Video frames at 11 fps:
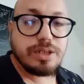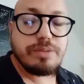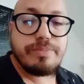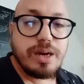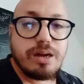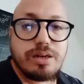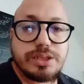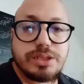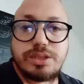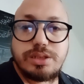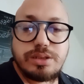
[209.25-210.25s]
in
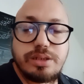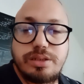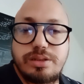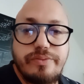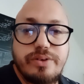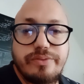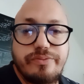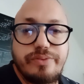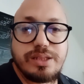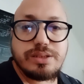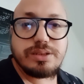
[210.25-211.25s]
biology in different
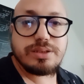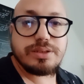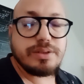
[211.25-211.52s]
fields,